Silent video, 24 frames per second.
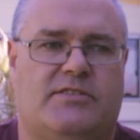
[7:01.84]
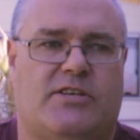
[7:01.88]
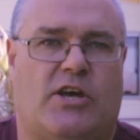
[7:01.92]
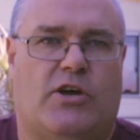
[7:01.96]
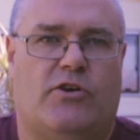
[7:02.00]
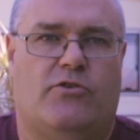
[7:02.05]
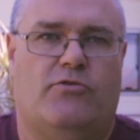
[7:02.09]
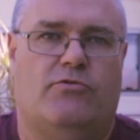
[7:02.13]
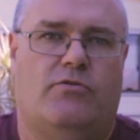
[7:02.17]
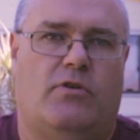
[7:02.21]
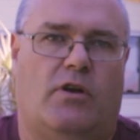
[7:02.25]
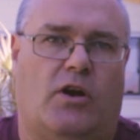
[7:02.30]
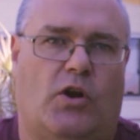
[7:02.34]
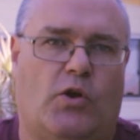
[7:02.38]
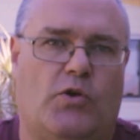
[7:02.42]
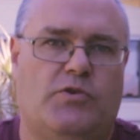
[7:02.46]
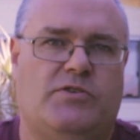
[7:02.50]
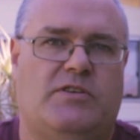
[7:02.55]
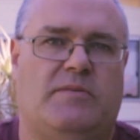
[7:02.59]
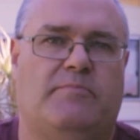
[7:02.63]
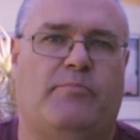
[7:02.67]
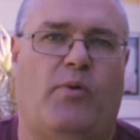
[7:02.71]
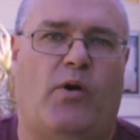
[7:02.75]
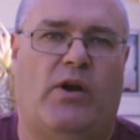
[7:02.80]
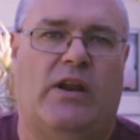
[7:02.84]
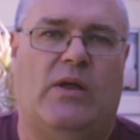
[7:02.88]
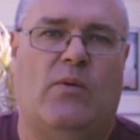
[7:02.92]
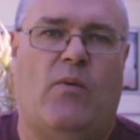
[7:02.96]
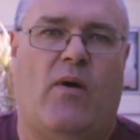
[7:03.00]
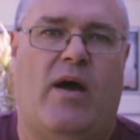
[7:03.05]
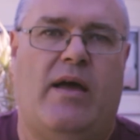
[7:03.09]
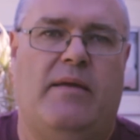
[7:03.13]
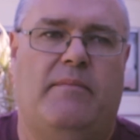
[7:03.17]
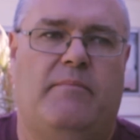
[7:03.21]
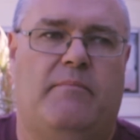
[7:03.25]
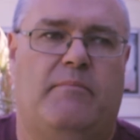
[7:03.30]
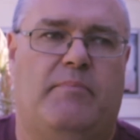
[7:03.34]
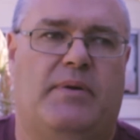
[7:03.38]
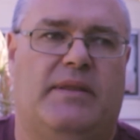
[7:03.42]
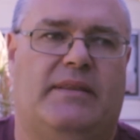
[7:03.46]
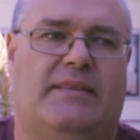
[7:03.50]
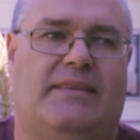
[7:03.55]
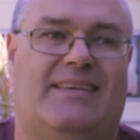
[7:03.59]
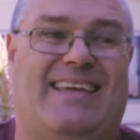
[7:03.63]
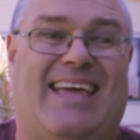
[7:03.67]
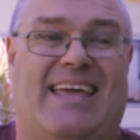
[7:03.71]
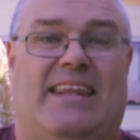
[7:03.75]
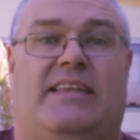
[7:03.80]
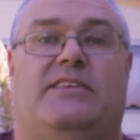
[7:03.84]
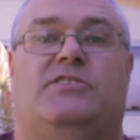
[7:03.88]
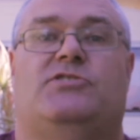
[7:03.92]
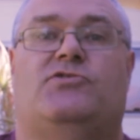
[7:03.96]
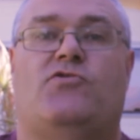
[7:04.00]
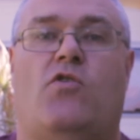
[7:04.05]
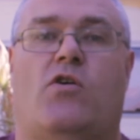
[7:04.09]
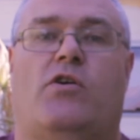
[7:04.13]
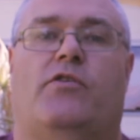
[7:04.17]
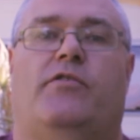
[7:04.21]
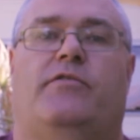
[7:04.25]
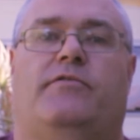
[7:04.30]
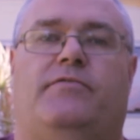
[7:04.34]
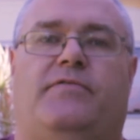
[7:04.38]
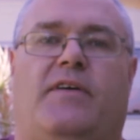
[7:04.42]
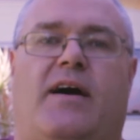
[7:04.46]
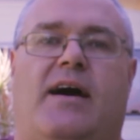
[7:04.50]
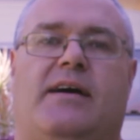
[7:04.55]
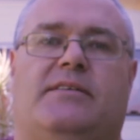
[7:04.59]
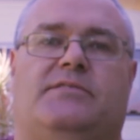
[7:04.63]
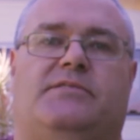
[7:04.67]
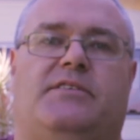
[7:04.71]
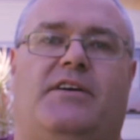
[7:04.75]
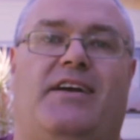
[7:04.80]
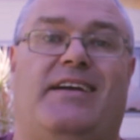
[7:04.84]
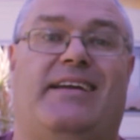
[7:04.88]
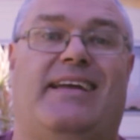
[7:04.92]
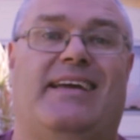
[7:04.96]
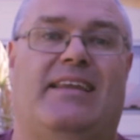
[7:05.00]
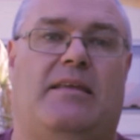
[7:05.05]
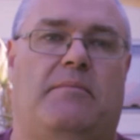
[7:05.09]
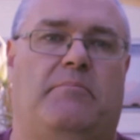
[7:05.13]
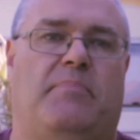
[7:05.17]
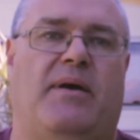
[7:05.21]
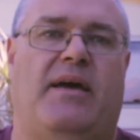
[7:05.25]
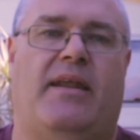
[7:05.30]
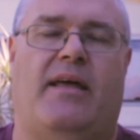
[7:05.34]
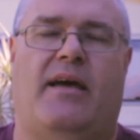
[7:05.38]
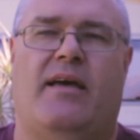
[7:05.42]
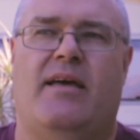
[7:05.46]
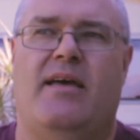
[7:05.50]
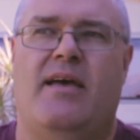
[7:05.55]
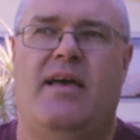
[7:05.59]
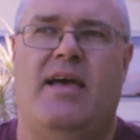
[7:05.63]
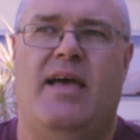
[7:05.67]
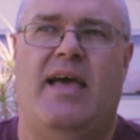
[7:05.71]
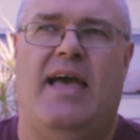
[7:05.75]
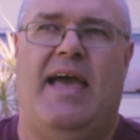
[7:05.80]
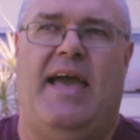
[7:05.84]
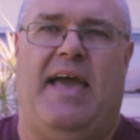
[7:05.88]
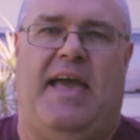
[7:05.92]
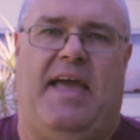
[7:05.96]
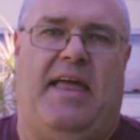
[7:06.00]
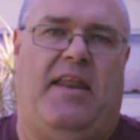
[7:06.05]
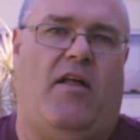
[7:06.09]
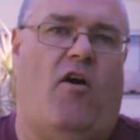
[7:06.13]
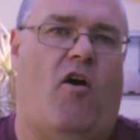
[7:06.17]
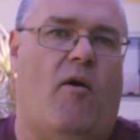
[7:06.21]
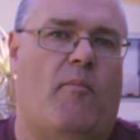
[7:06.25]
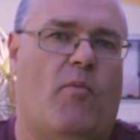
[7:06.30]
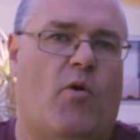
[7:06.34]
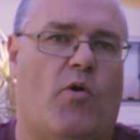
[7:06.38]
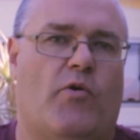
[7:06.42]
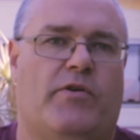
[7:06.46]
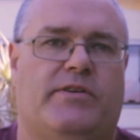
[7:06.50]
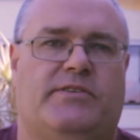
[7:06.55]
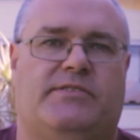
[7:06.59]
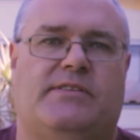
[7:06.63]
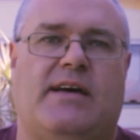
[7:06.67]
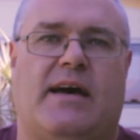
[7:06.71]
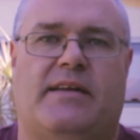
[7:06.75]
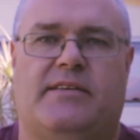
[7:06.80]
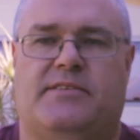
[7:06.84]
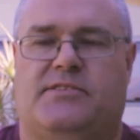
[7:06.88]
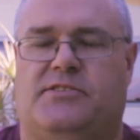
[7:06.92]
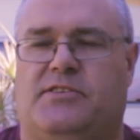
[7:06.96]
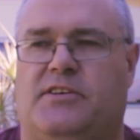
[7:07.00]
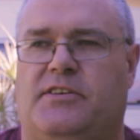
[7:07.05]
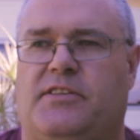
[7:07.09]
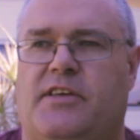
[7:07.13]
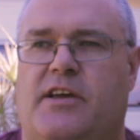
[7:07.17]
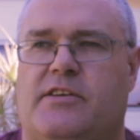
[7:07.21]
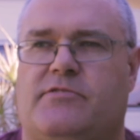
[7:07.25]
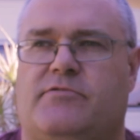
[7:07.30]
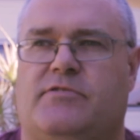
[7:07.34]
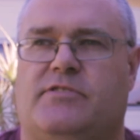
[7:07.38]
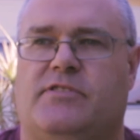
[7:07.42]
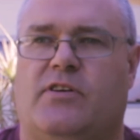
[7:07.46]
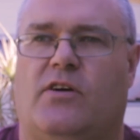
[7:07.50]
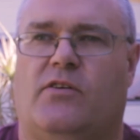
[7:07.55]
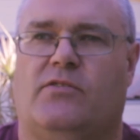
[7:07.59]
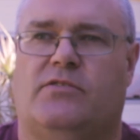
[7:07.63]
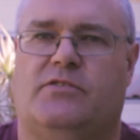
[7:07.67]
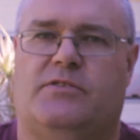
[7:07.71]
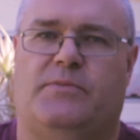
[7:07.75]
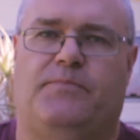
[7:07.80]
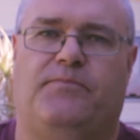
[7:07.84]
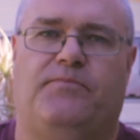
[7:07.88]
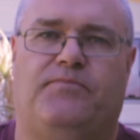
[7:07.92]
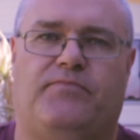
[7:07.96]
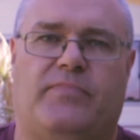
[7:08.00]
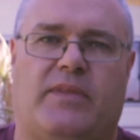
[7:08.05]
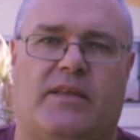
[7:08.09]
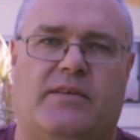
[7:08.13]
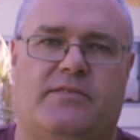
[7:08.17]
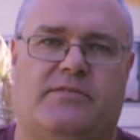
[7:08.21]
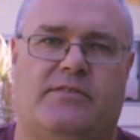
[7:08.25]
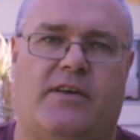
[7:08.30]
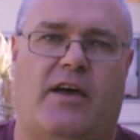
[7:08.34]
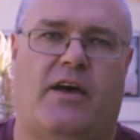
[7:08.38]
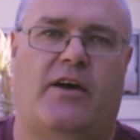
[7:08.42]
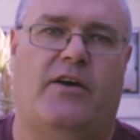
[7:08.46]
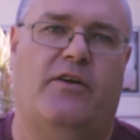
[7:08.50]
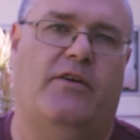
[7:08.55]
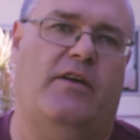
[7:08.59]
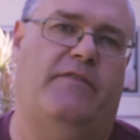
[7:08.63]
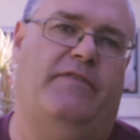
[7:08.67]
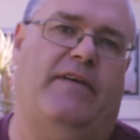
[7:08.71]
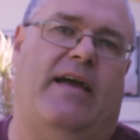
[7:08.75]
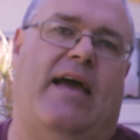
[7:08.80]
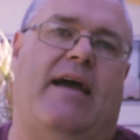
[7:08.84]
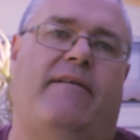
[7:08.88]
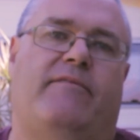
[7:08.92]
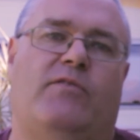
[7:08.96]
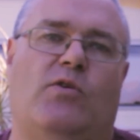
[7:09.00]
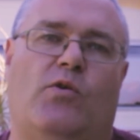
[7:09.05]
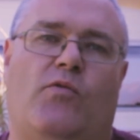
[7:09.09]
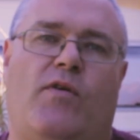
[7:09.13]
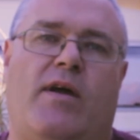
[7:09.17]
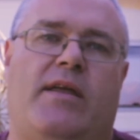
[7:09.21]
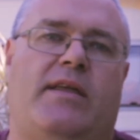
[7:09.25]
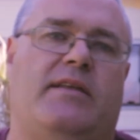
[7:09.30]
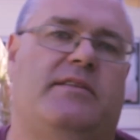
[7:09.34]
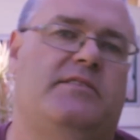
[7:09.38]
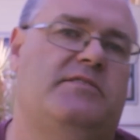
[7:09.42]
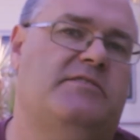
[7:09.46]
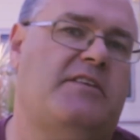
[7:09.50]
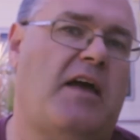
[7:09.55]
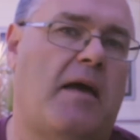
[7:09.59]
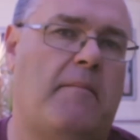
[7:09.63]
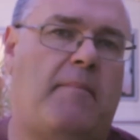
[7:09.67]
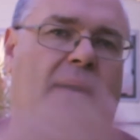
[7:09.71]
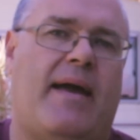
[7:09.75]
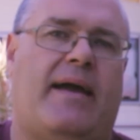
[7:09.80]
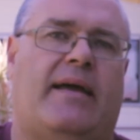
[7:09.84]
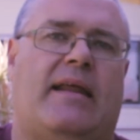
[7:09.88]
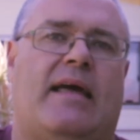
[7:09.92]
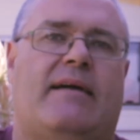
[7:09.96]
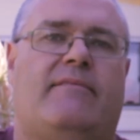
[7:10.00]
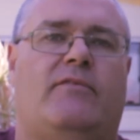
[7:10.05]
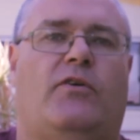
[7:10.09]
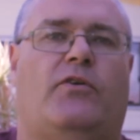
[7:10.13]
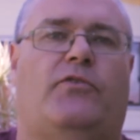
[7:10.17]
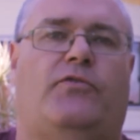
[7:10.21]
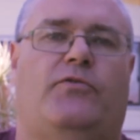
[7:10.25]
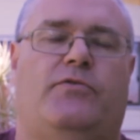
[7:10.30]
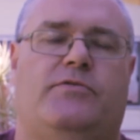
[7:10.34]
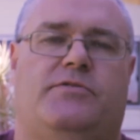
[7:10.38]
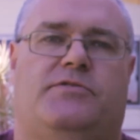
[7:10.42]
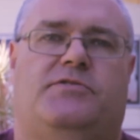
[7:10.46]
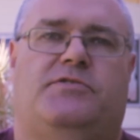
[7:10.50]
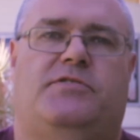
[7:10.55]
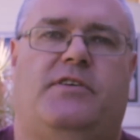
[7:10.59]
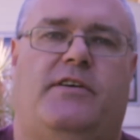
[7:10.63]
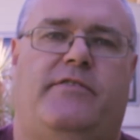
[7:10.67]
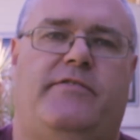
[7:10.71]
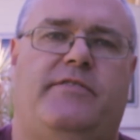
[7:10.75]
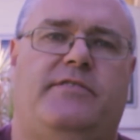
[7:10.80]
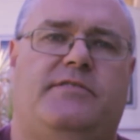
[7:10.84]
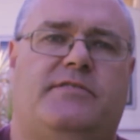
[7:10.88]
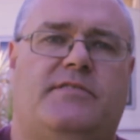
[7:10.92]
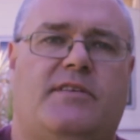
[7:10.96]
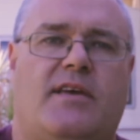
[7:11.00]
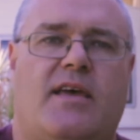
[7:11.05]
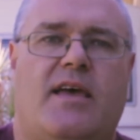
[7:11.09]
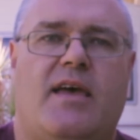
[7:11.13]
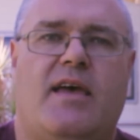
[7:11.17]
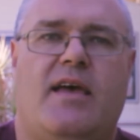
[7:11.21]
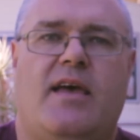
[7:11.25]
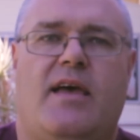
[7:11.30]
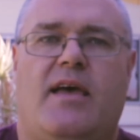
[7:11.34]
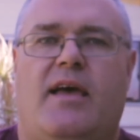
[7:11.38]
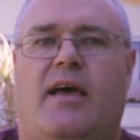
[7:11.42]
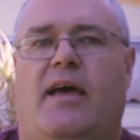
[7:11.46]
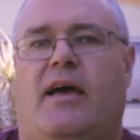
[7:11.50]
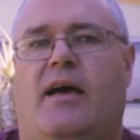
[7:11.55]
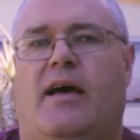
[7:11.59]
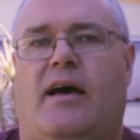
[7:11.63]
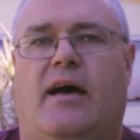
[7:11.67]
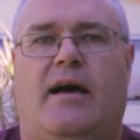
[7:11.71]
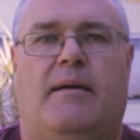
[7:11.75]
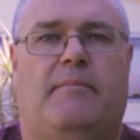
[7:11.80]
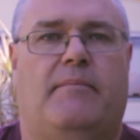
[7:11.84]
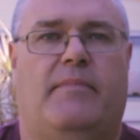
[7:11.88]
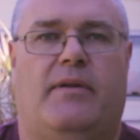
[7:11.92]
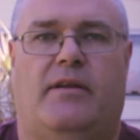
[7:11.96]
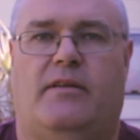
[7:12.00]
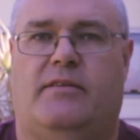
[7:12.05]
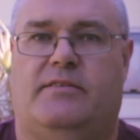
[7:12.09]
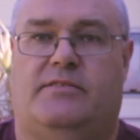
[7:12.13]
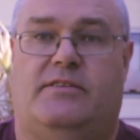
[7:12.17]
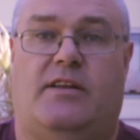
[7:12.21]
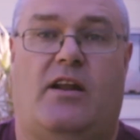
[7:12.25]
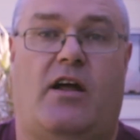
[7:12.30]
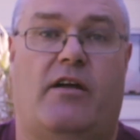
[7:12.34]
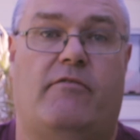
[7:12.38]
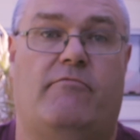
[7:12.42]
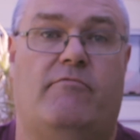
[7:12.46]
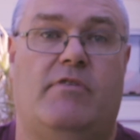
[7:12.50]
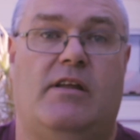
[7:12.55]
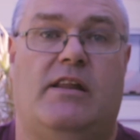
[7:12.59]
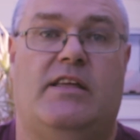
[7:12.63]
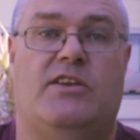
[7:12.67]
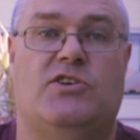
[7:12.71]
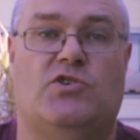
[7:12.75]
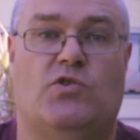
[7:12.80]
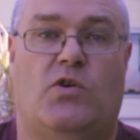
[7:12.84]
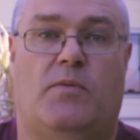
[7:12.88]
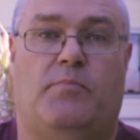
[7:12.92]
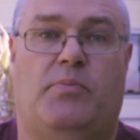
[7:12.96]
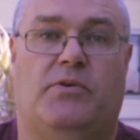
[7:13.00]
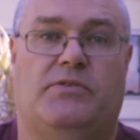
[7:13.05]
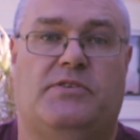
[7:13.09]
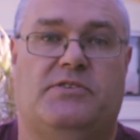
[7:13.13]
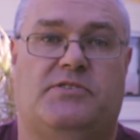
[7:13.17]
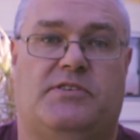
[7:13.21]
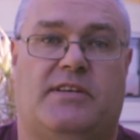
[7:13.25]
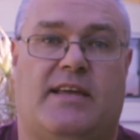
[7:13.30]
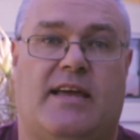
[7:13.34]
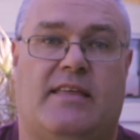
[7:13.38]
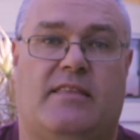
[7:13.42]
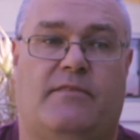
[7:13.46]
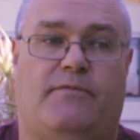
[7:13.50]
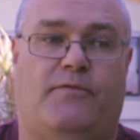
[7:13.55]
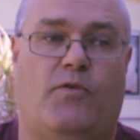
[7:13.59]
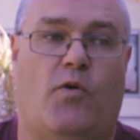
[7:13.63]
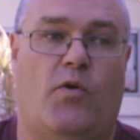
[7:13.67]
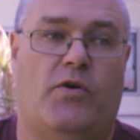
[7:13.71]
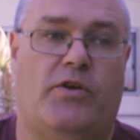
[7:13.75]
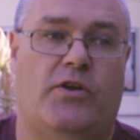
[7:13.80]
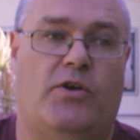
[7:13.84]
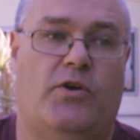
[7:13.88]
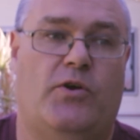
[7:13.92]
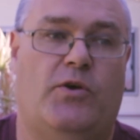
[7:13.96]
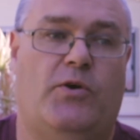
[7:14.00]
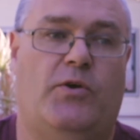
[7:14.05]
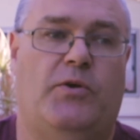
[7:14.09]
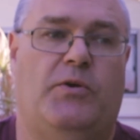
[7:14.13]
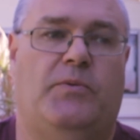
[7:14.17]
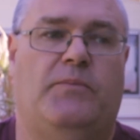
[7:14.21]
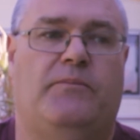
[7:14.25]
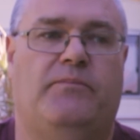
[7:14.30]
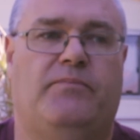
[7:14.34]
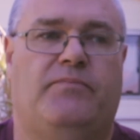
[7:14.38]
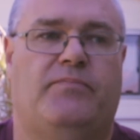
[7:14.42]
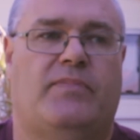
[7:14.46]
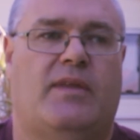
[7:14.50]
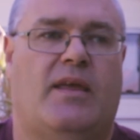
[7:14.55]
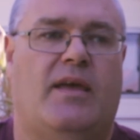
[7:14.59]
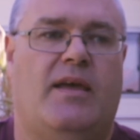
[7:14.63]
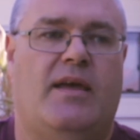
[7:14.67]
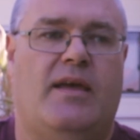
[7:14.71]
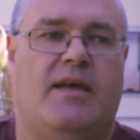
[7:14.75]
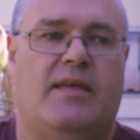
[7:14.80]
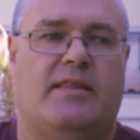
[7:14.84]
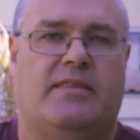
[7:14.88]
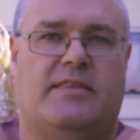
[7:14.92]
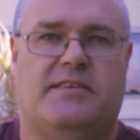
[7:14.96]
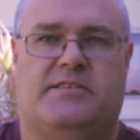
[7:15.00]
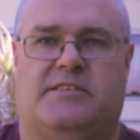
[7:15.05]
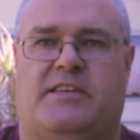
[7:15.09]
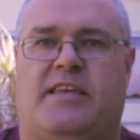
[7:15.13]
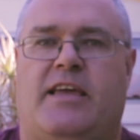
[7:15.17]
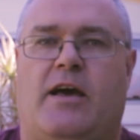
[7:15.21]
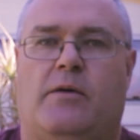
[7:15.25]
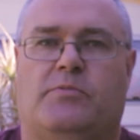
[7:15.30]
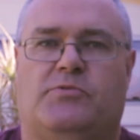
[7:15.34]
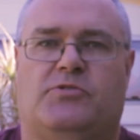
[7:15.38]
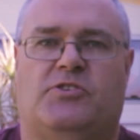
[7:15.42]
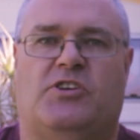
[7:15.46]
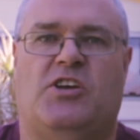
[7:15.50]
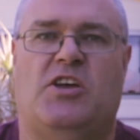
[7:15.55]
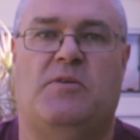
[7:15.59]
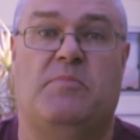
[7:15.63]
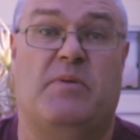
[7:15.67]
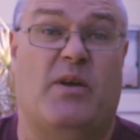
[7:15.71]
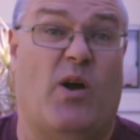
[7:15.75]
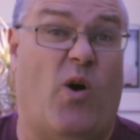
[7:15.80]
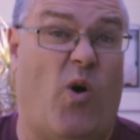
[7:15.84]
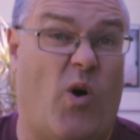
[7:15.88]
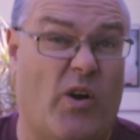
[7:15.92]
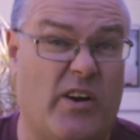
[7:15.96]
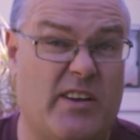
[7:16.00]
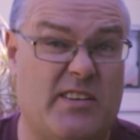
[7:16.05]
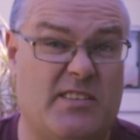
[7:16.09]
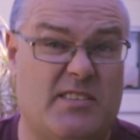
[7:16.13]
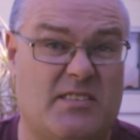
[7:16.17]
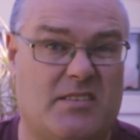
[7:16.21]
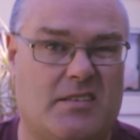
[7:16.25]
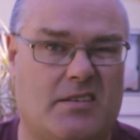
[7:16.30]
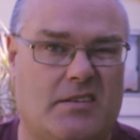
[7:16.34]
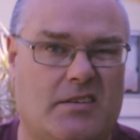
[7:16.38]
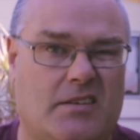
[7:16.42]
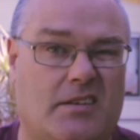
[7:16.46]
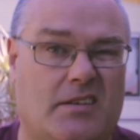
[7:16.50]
So losing body weight, but getting stronger and faster and getting better. And I'm already starting to see those results. So if you haven't already, just go back and have a look through the series. Like I said, I really enjoy putting this together for you. This helps keep me honest,